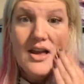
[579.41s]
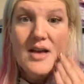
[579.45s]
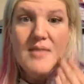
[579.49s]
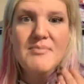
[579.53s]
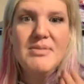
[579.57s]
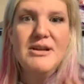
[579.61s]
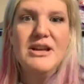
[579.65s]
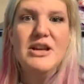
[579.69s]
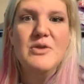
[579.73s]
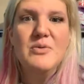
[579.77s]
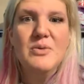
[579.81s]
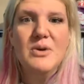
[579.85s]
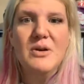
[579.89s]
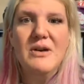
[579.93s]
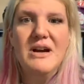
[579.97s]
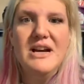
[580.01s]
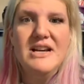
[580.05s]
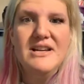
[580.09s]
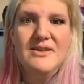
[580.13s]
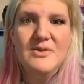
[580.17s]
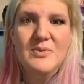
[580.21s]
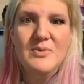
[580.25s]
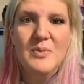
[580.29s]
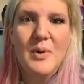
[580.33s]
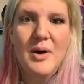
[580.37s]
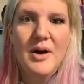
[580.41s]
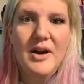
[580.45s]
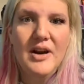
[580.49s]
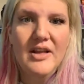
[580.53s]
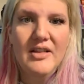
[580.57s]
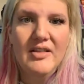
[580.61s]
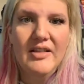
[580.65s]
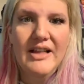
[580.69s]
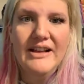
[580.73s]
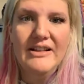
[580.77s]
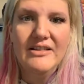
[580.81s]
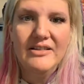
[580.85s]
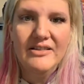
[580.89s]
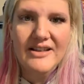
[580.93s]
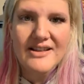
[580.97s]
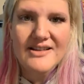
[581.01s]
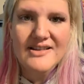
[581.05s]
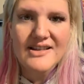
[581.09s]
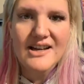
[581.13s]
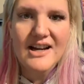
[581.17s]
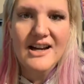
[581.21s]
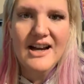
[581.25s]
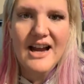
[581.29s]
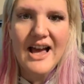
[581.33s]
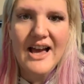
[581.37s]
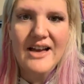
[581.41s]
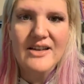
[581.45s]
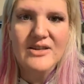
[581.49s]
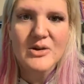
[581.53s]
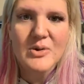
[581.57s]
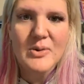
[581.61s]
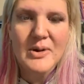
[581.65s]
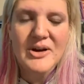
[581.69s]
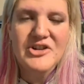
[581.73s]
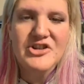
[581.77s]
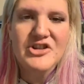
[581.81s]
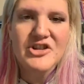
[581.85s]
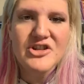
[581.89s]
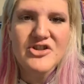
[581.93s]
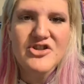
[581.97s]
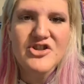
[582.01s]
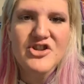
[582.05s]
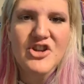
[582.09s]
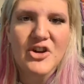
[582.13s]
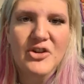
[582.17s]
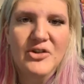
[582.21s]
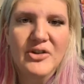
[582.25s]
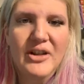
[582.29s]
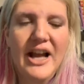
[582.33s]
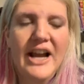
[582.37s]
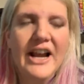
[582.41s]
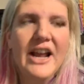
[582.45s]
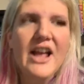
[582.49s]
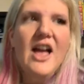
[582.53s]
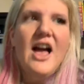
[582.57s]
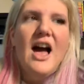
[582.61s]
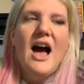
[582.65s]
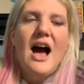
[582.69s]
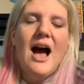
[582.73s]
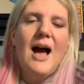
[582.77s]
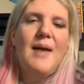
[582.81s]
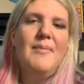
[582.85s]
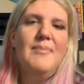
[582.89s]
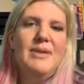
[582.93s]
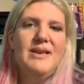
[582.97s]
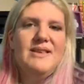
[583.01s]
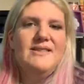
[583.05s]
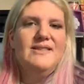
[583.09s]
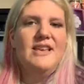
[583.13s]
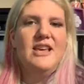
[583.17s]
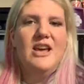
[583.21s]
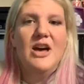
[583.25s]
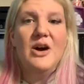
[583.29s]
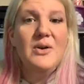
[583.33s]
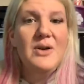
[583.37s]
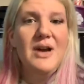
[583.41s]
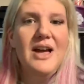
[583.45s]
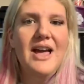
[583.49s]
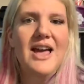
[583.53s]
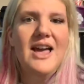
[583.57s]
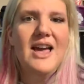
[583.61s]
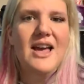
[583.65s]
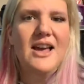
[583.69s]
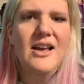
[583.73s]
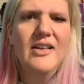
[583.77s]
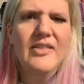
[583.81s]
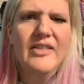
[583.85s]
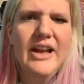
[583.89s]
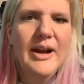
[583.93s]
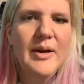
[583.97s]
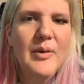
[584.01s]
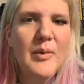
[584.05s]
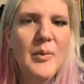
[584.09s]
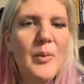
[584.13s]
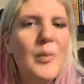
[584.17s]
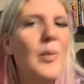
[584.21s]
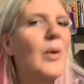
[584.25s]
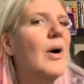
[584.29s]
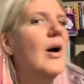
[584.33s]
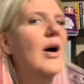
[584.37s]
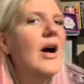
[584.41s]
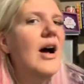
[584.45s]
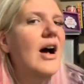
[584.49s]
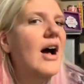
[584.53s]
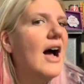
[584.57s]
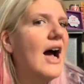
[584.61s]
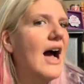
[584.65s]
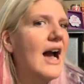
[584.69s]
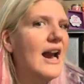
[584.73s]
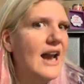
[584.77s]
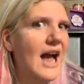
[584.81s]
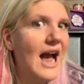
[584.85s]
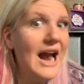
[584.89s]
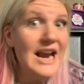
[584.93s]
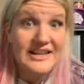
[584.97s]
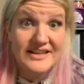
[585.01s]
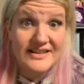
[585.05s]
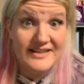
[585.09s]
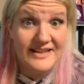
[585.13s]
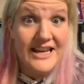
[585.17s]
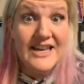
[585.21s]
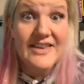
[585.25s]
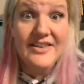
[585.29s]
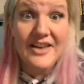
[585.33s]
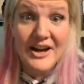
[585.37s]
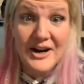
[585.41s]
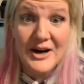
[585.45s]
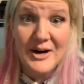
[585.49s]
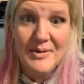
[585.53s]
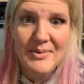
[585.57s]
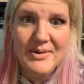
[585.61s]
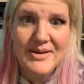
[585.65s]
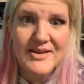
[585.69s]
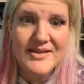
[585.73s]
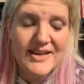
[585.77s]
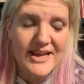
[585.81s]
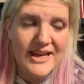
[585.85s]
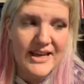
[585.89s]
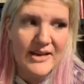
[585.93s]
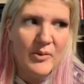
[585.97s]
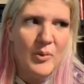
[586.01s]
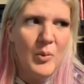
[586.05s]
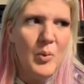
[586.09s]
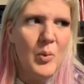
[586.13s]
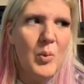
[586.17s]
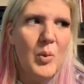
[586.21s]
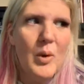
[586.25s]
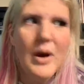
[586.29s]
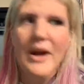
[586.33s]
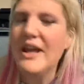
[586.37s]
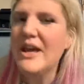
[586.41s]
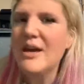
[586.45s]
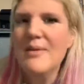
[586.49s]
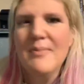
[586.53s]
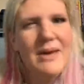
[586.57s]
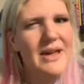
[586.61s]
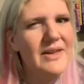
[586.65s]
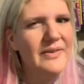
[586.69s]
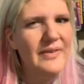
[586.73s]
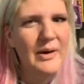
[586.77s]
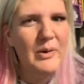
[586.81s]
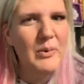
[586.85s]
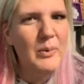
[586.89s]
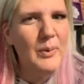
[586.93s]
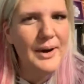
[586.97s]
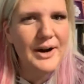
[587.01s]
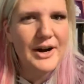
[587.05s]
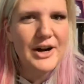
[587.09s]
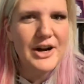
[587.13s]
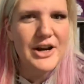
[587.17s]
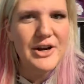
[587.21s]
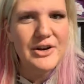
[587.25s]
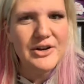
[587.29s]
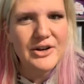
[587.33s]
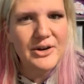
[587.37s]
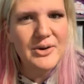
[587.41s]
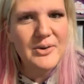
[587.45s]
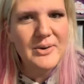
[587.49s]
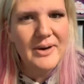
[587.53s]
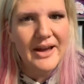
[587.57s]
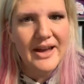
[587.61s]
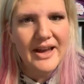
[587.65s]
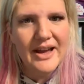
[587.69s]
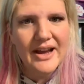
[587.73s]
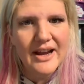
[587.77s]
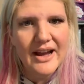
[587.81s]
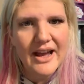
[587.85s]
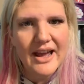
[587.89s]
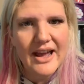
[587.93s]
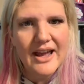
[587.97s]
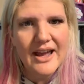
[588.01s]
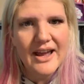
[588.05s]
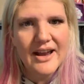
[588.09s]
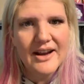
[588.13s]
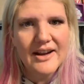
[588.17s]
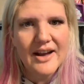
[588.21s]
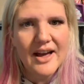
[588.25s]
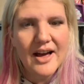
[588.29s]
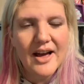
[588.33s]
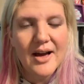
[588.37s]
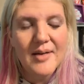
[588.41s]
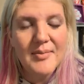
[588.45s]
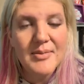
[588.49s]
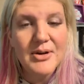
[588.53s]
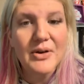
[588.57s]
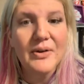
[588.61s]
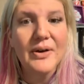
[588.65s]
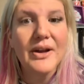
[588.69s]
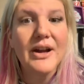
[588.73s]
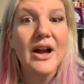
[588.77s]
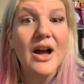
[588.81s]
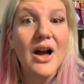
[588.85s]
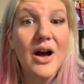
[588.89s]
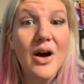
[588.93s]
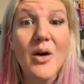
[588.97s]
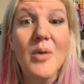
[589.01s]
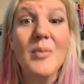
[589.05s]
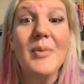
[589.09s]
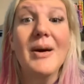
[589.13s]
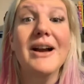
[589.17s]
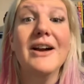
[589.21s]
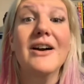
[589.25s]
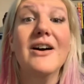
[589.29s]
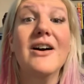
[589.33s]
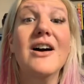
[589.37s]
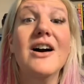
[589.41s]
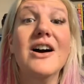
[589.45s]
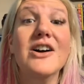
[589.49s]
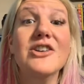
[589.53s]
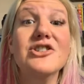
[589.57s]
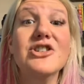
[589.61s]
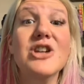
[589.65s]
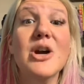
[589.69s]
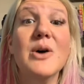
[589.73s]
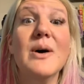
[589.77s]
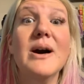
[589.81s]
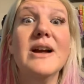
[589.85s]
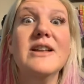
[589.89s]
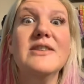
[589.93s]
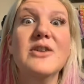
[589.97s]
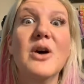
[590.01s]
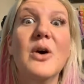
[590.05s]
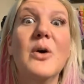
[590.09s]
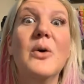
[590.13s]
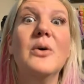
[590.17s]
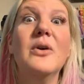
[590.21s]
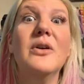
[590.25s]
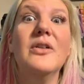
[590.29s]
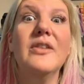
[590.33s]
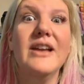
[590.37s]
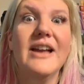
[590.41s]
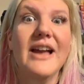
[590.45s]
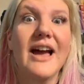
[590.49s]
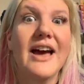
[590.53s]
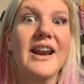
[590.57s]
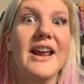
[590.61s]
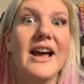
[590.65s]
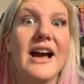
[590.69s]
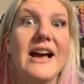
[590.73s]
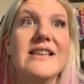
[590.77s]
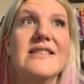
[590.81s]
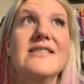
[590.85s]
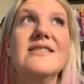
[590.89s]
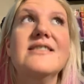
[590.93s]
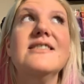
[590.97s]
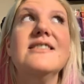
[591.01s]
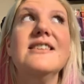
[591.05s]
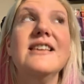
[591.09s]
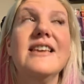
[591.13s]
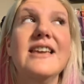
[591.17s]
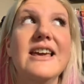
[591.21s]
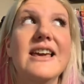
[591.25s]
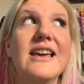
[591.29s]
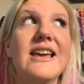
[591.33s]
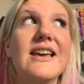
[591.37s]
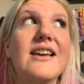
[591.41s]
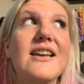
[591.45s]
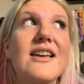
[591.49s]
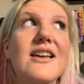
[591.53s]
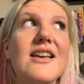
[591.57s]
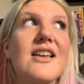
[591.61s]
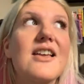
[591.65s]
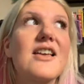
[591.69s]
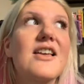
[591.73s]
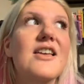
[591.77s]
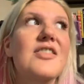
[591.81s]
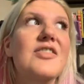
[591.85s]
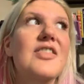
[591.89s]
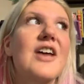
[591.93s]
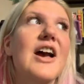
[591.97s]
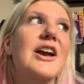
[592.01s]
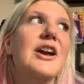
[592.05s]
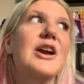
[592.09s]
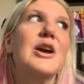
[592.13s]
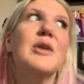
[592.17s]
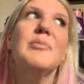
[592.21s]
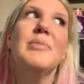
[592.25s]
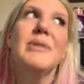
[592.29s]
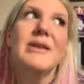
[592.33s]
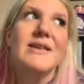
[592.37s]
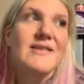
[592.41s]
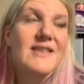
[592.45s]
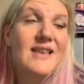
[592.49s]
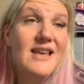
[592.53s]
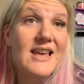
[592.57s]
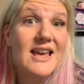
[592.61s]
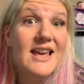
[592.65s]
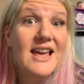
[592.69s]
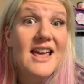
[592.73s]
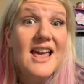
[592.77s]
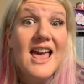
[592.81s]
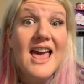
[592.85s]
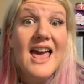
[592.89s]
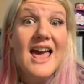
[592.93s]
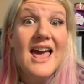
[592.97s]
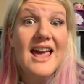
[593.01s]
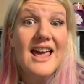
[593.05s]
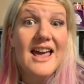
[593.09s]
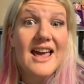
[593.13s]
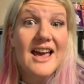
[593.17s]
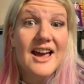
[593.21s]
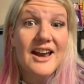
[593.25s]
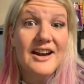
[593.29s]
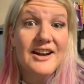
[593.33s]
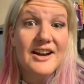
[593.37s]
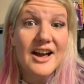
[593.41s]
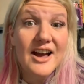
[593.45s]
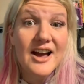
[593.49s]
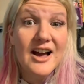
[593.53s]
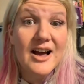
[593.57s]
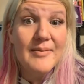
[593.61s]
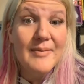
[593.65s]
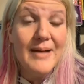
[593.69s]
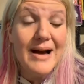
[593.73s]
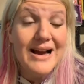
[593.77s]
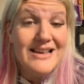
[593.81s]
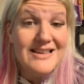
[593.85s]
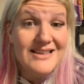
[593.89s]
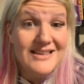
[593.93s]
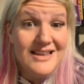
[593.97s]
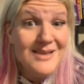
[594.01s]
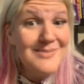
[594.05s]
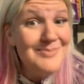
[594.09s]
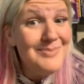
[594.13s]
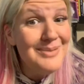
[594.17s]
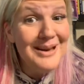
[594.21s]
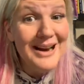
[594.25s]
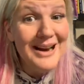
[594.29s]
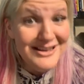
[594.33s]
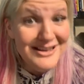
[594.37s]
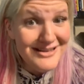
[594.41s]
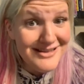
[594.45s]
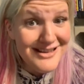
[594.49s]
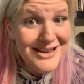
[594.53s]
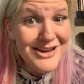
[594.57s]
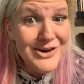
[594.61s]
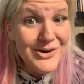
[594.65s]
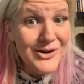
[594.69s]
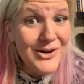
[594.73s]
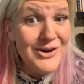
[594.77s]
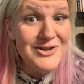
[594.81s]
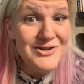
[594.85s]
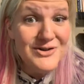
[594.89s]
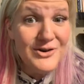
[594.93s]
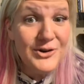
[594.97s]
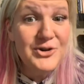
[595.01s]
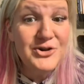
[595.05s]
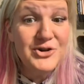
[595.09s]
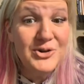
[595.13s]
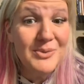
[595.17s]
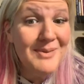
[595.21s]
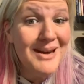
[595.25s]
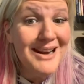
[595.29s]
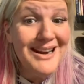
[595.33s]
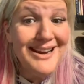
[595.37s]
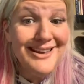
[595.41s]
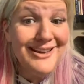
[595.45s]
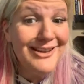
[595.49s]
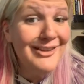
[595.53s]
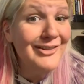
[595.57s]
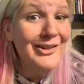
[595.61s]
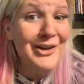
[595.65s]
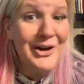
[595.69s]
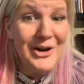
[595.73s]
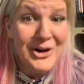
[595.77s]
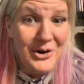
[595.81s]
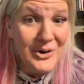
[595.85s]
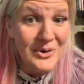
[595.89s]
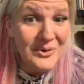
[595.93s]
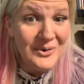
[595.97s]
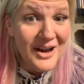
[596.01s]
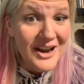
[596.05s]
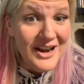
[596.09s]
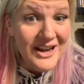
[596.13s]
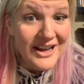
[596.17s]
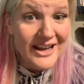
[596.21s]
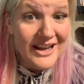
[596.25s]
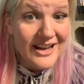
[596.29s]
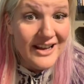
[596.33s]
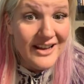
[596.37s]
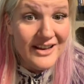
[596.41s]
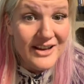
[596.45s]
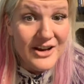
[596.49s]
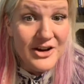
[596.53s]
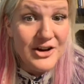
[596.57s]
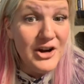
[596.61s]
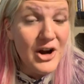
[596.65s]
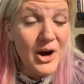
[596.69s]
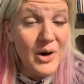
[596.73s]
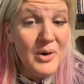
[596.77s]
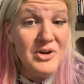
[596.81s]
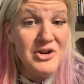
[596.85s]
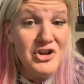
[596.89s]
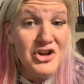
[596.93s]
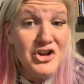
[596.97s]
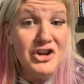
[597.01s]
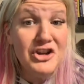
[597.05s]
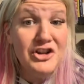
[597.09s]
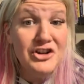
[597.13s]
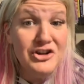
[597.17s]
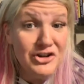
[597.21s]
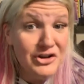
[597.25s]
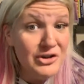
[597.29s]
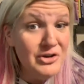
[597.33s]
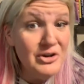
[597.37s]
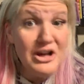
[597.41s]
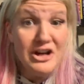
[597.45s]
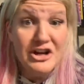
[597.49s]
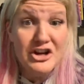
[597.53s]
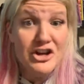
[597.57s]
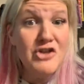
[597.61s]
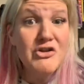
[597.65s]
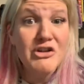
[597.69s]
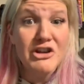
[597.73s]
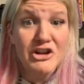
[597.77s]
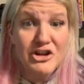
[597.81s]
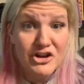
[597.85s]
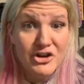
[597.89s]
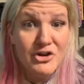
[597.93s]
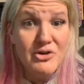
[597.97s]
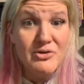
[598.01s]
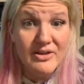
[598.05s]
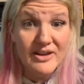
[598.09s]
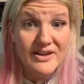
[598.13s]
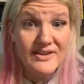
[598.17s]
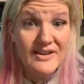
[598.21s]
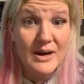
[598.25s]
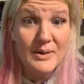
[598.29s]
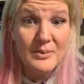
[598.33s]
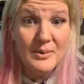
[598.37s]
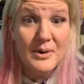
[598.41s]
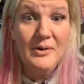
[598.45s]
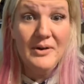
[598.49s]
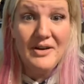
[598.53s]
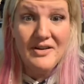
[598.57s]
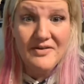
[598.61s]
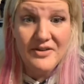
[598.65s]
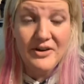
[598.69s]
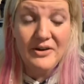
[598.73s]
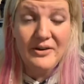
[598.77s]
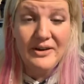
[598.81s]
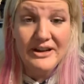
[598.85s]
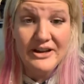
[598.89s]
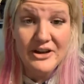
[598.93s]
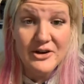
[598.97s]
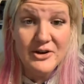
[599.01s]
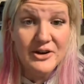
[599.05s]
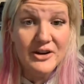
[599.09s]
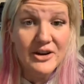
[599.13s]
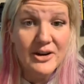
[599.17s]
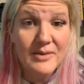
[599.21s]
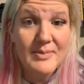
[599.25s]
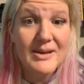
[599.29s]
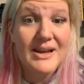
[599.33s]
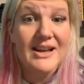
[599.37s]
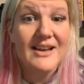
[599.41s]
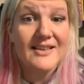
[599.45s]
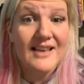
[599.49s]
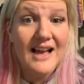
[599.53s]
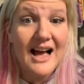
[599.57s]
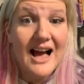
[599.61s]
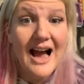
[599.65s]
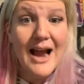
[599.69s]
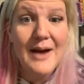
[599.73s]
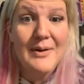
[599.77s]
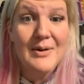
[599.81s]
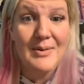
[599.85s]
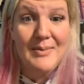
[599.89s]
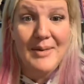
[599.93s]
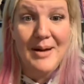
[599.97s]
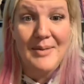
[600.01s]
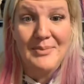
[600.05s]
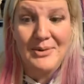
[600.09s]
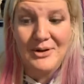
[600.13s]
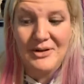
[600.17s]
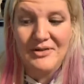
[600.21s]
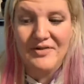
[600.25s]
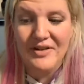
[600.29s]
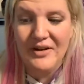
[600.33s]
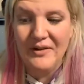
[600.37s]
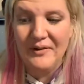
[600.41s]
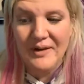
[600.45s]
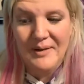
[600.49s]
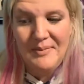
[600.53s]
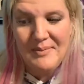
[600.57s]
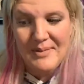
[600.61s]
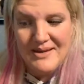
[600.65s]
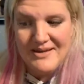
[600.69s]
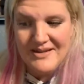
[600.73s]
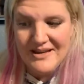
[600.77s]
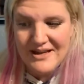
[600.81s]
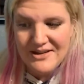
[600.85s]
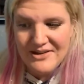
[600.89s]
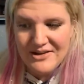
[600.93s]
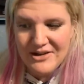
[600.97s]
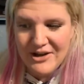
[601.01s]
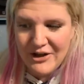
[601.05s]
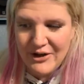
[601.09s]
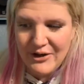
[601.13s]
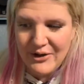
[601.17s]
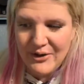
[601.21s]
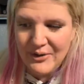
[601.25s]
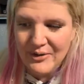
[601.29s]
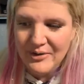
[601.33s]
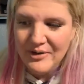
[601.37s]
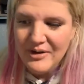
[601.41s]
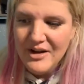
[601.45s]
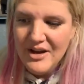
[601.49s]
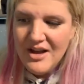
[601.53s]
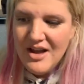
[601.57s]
But you really just want to listen and ask questions. So I'm busy. Okay, what? I see that you're busy. What do you mean? What are you doing? And you're like, oh my gosh, no, I totally get it. I see that you're busy, and I see you're on social media a lot already, and you could do this. I really feel like you could, because I remember feeling busy too.